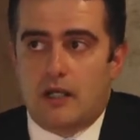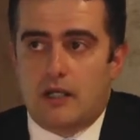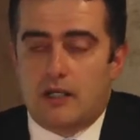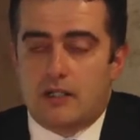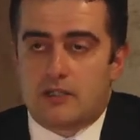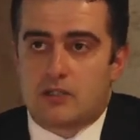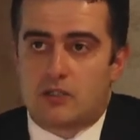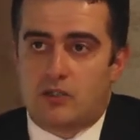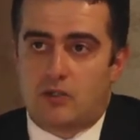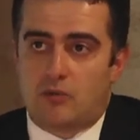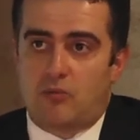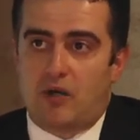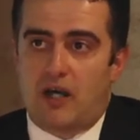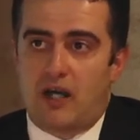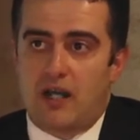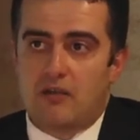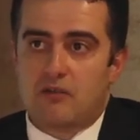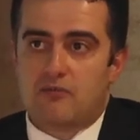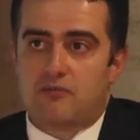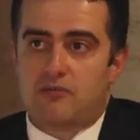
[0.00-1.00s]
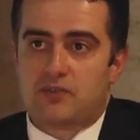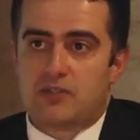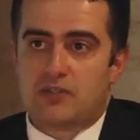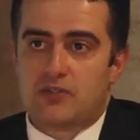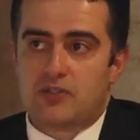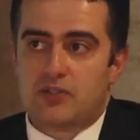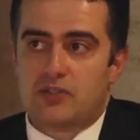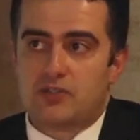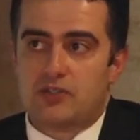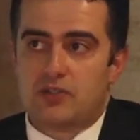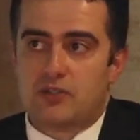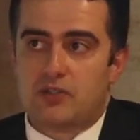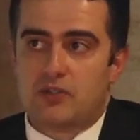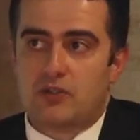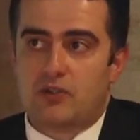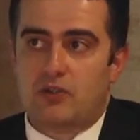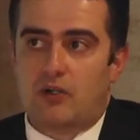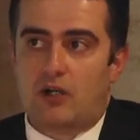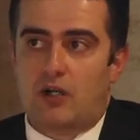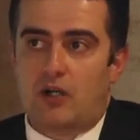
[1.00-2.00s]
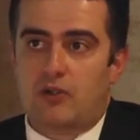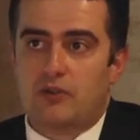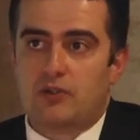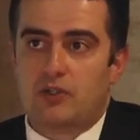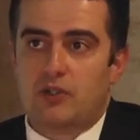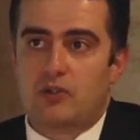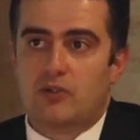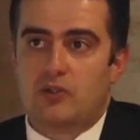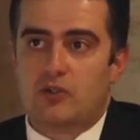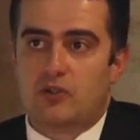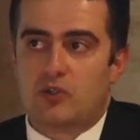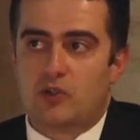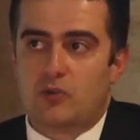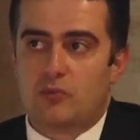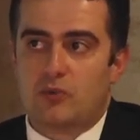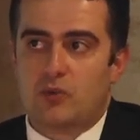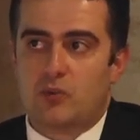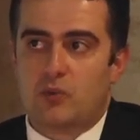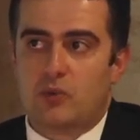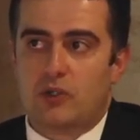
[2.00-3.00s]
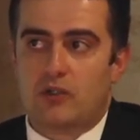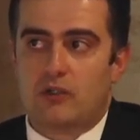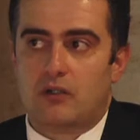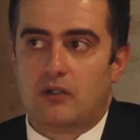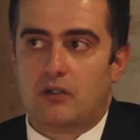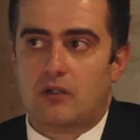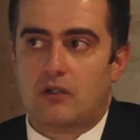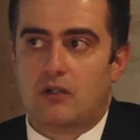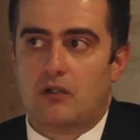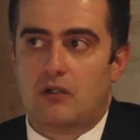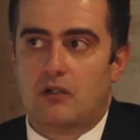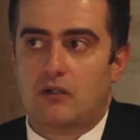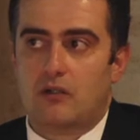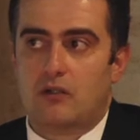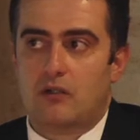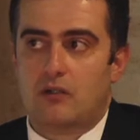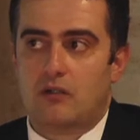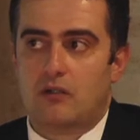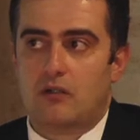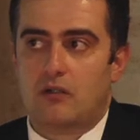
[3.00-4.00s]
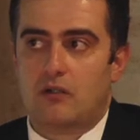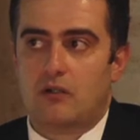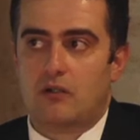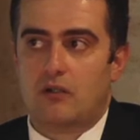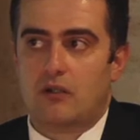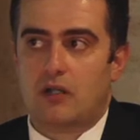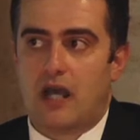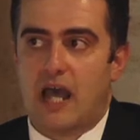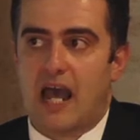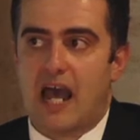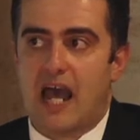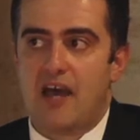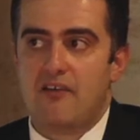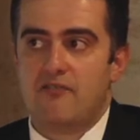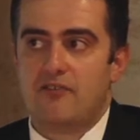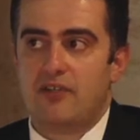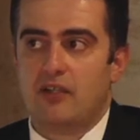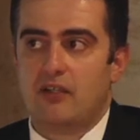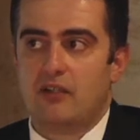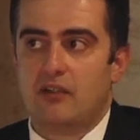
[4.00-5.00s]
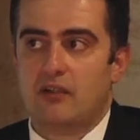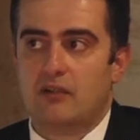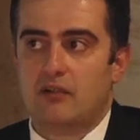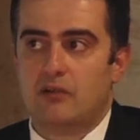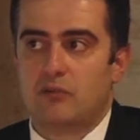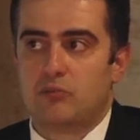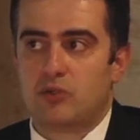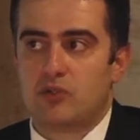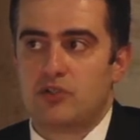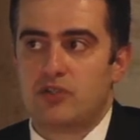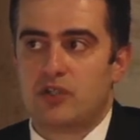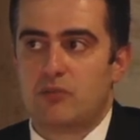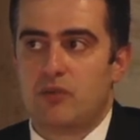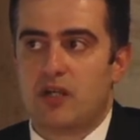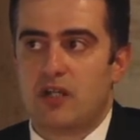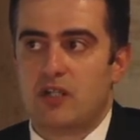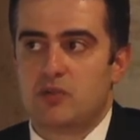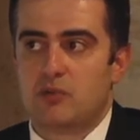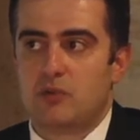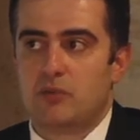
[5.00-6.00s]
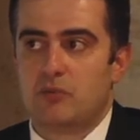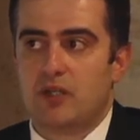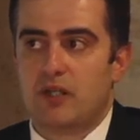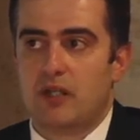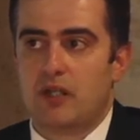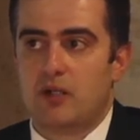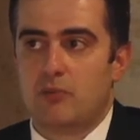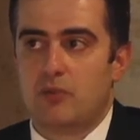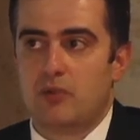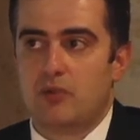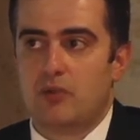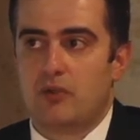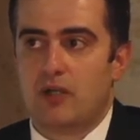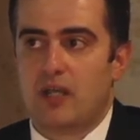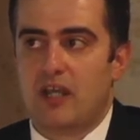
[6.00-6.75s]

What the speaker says: So my suggestion to you, how do you determine whether having project management might help you?